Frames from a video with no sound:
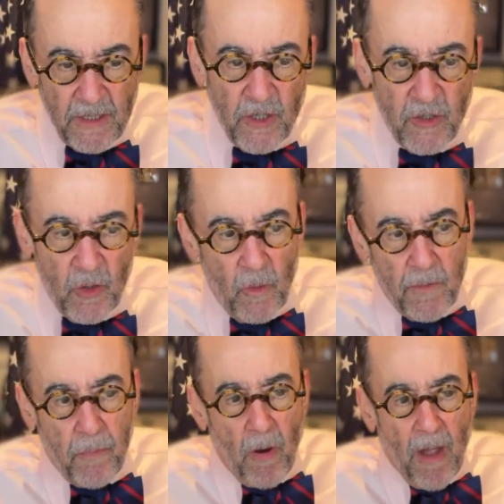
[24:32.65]
to do
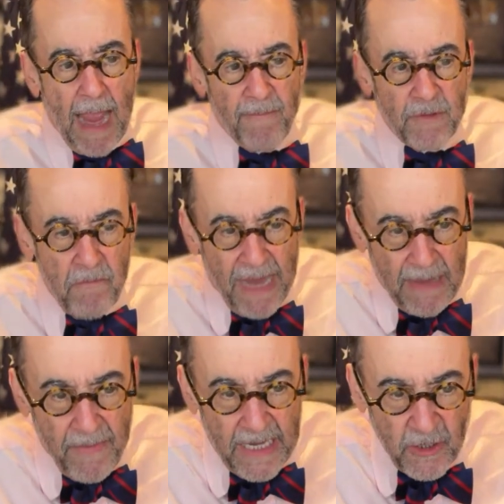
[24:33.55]
with perhaps
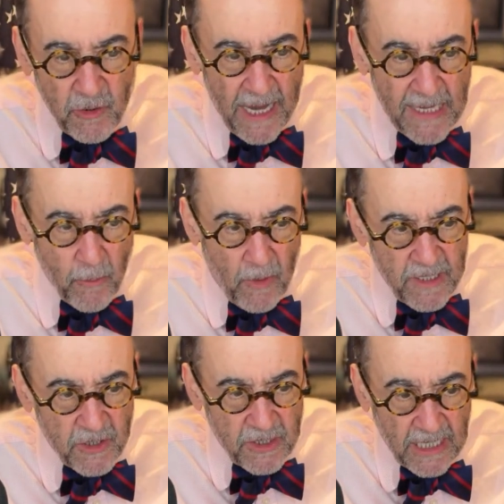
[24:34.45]
maybe January
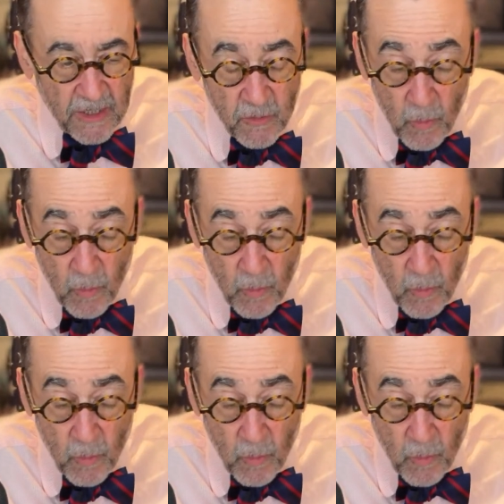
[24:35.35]
the 6th.